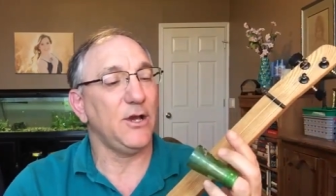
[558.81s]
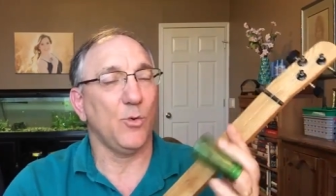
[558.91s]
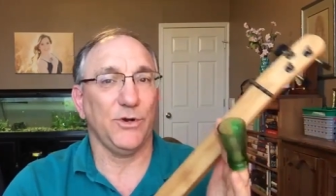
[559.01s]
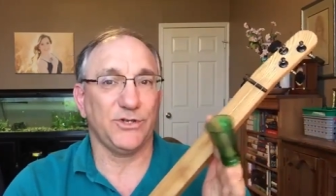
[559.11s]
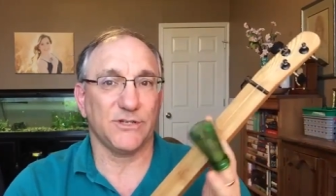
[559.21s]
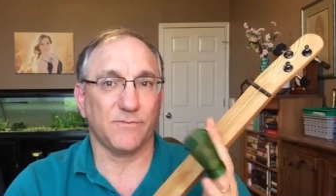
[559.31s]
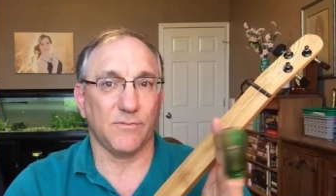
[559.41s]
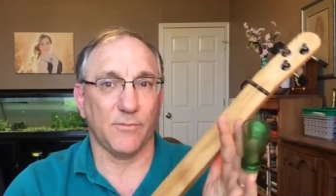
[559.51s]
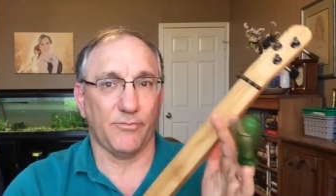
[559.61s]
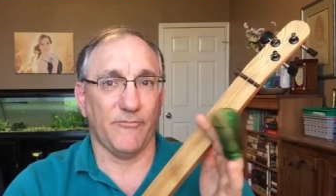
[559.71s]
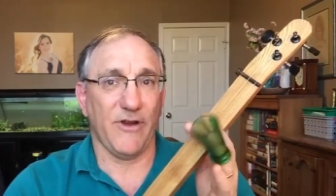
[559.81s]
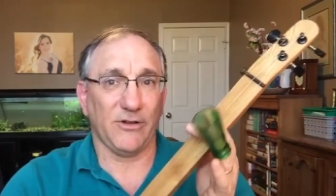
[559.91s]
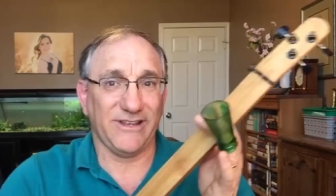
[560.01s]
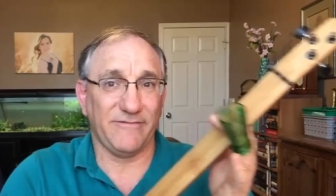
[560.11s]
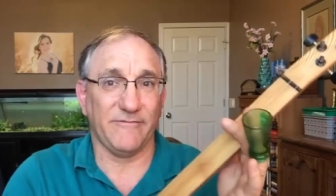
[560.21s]
which is
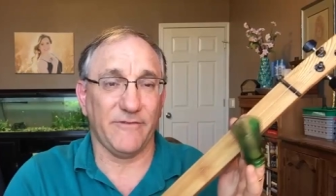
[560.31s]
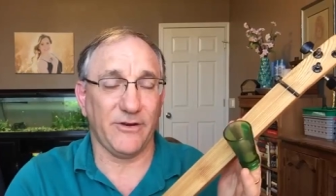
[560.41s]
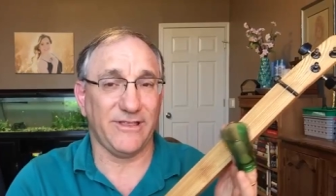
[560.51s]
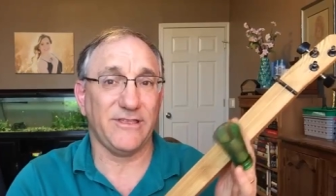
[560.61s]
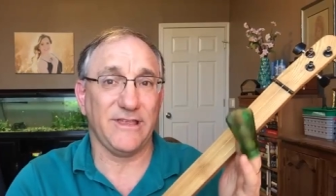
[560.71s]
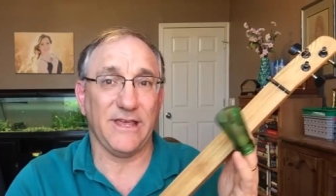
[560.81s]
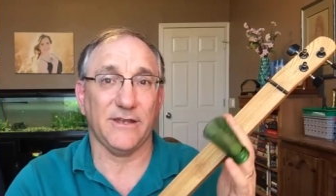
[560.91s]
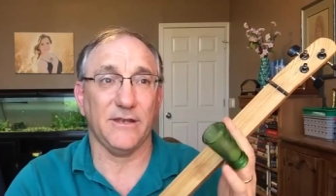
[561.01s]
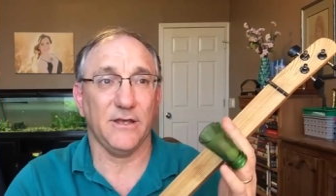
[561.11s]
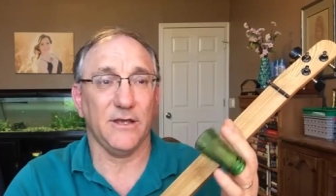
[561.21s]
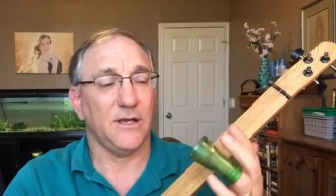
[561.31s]
very, very thin,